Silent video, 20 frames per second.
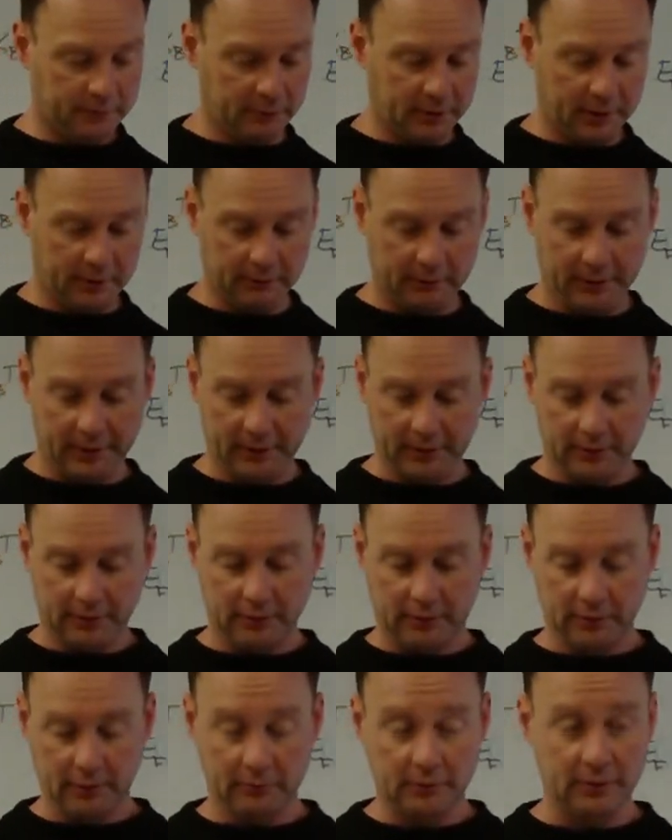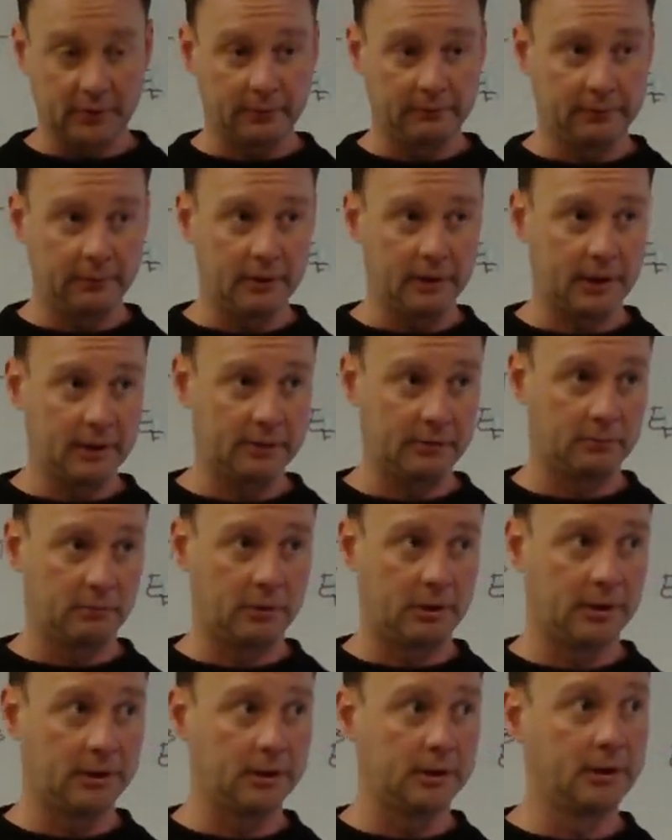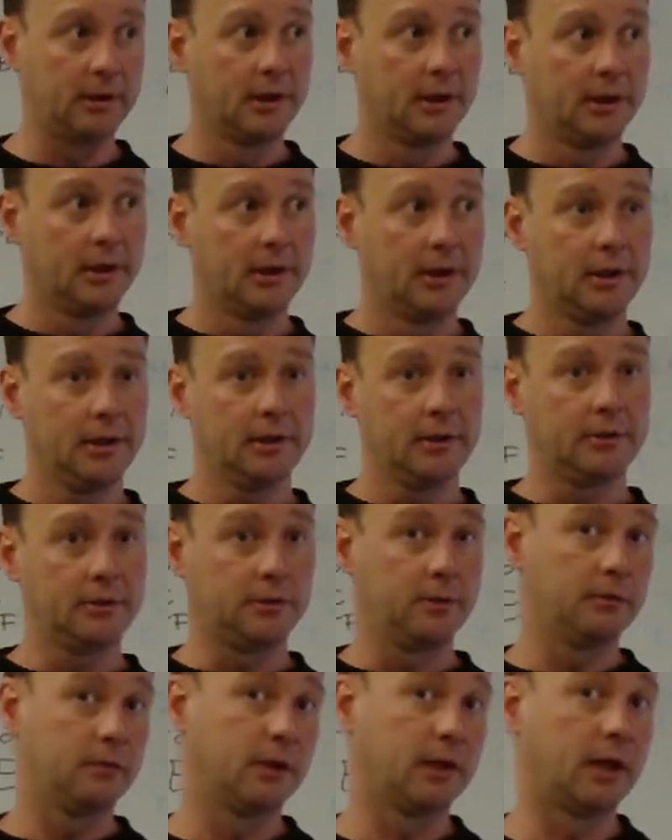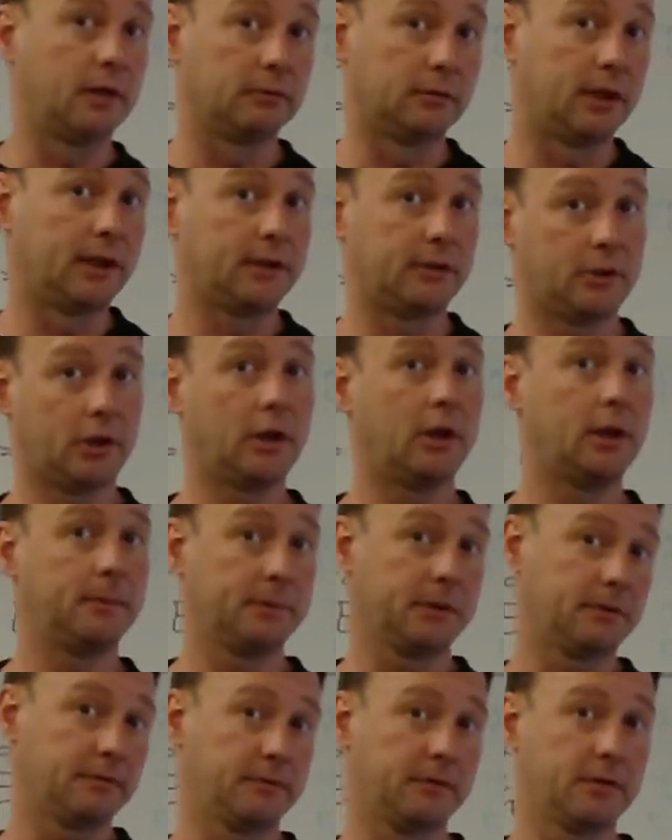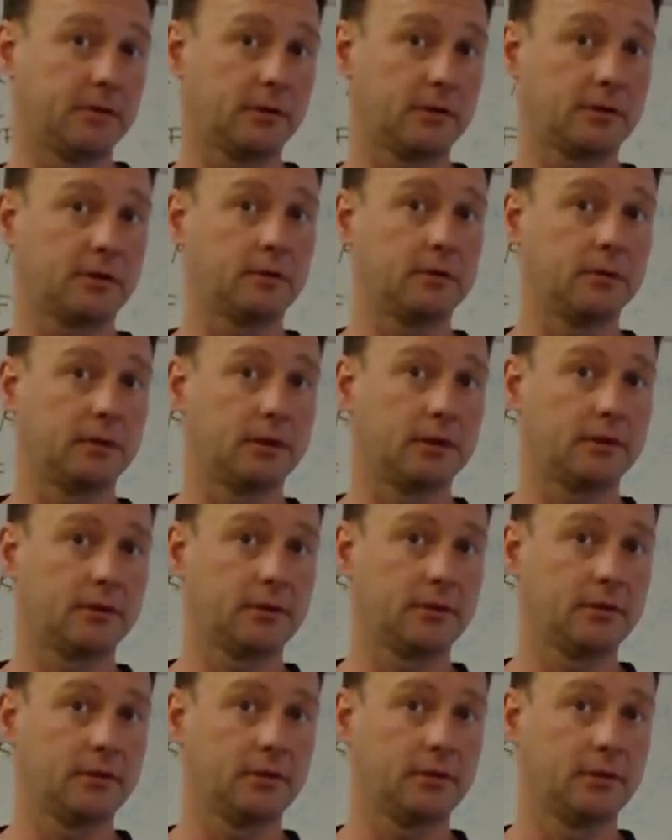What I would like to do is, if you guys want it, is do an outright atomic physics course.